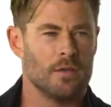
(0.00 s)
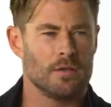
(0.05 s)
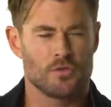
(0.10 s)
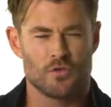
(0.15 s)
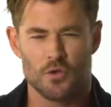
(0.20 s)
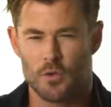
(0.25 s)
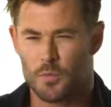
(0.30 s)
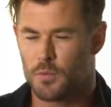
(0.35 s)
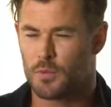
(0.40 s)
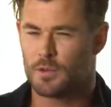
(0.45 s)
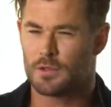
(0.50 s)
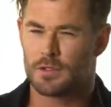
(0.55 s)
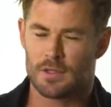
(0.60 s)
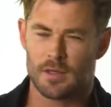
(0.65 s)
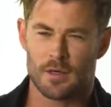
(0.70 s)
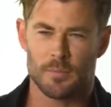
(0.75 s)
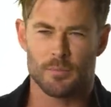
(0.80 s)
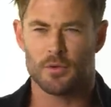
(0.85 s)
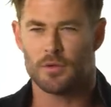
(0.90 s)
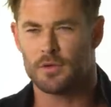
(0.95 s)
The script was
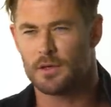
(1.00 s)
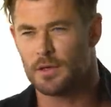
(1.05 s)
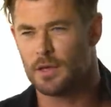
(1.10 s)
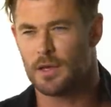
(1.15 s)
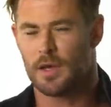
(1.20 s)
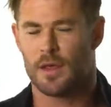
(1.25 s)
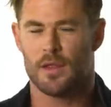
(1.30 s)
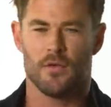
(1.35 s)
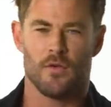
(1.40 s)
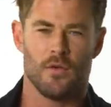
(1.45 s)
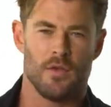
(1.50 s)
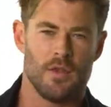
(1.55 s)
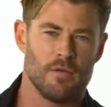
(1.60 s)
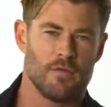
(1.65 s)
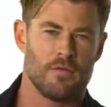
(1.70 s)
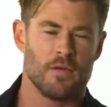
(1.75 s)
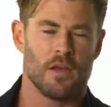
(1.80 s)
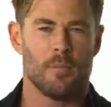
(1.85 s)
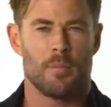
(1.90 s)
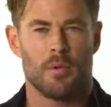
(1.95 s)
sort of put together and then
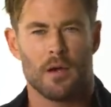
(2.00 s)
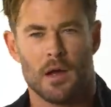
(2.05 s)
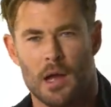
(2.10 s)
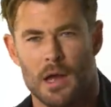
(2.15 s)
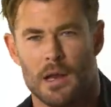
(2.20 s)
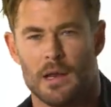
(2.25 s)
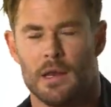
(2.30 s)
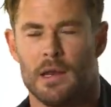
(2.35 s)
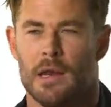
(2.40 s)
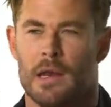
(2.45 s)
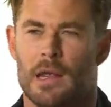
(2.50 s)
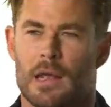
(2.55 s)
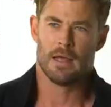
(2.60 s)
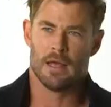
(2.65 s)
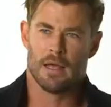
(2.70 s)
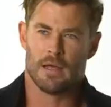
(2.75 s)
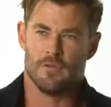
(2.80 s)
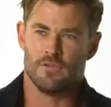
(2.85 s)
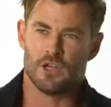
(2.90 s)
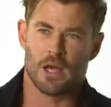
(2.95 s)
it fell apart. And
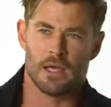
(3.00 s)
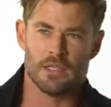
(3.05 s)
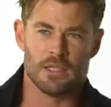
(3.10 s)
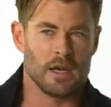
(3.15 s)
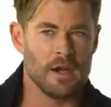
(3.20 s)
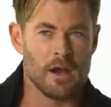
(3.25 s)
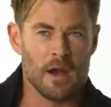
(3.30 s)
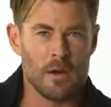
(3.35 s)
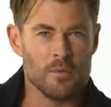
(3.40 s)
if J.J.